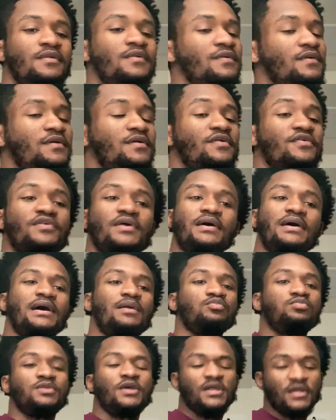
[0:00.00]
Cause I,
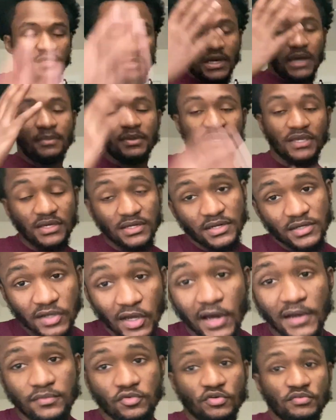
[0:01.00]
am saying because i am get it. I'm gonna get it
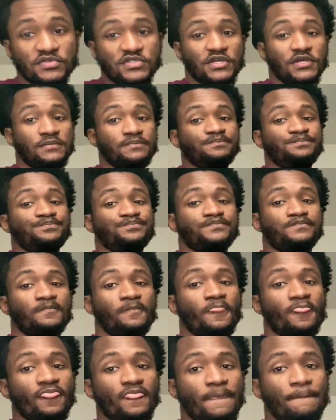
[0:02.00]
done. You know what I'm saying?
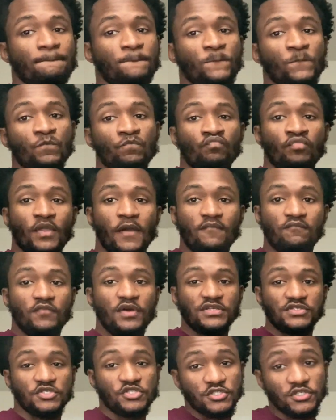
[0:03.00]

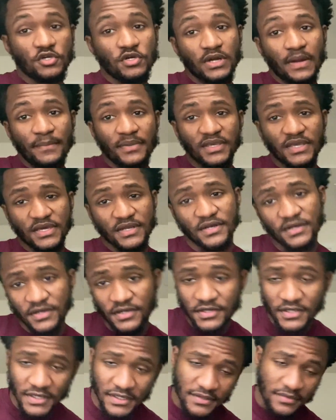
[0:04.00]
Rest assured, I'm gonna get
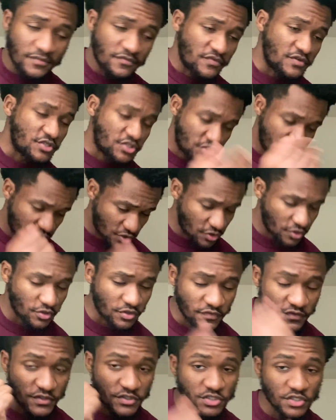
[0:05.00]
it done for sure,
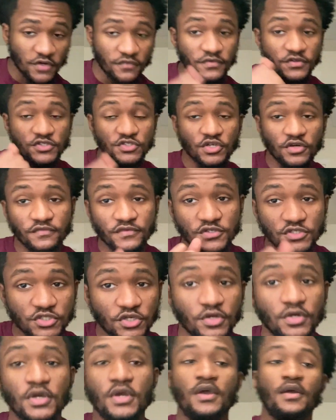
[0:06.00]
for sure, for sure, for
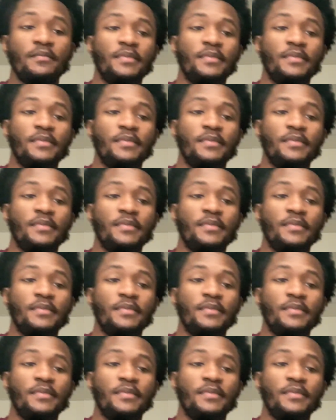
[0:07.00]
sure.